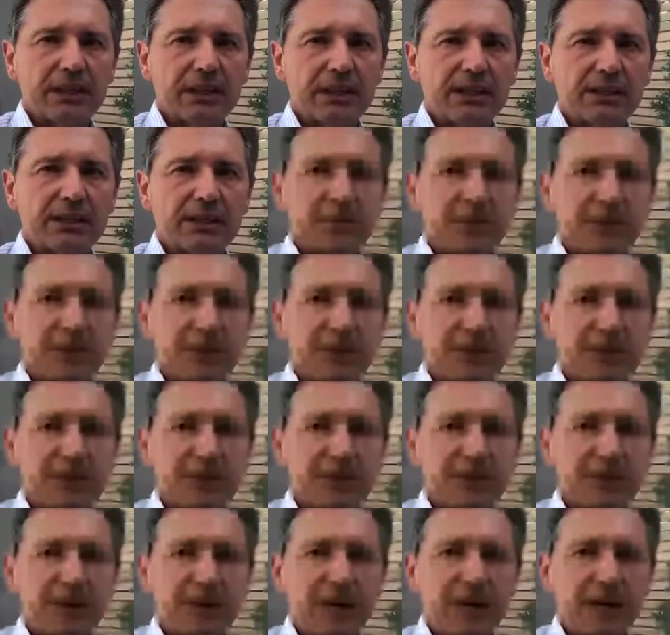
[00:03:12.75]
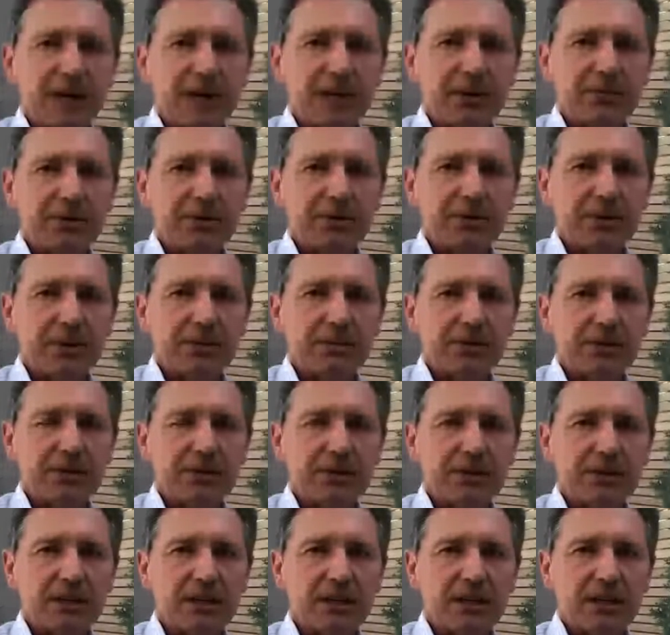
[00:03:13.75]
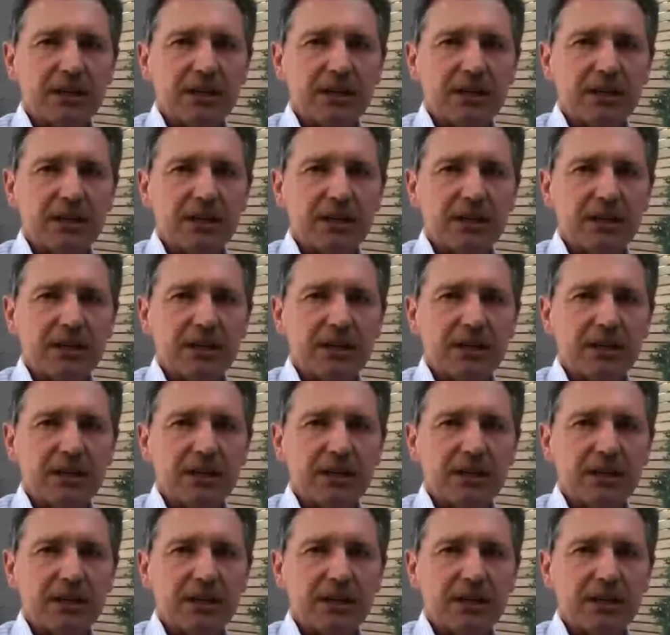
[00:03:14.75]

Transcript: especially for the higher prescriptions.